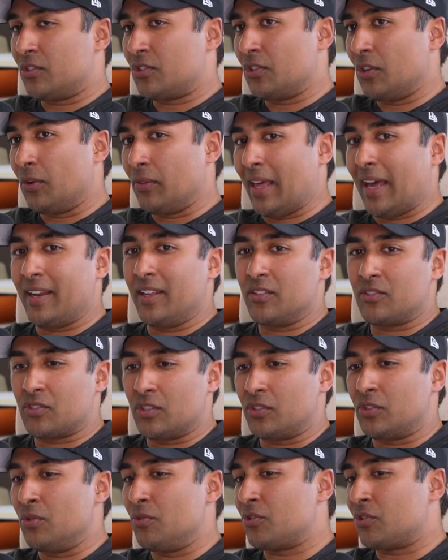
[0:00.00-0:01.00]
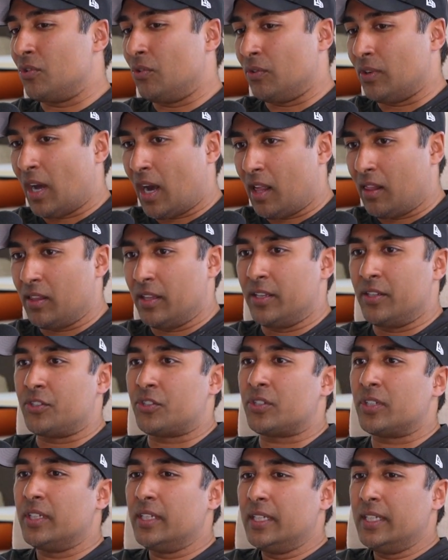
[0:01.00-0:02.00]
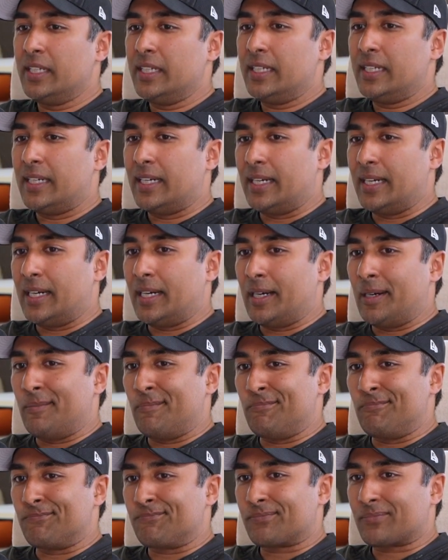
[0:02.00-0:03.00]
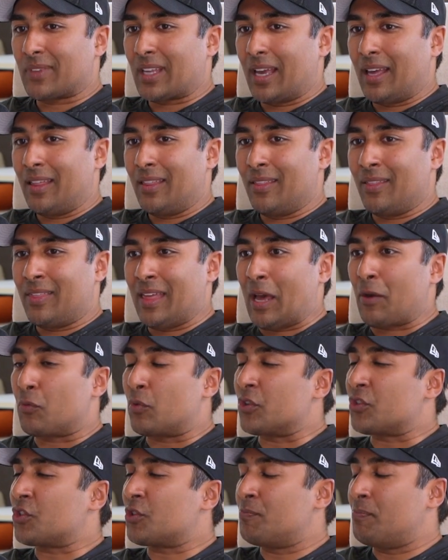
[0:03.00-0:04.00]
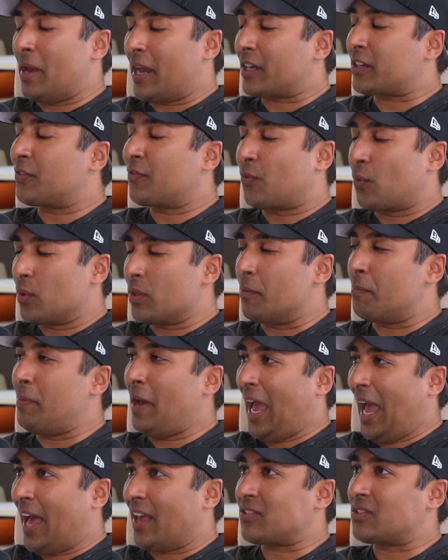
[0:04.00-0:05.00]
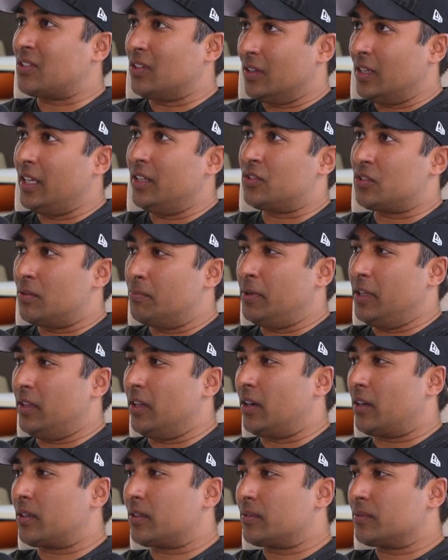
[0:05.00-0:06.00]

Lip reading: so that institutional knowledge, that respect for the past needs to be there.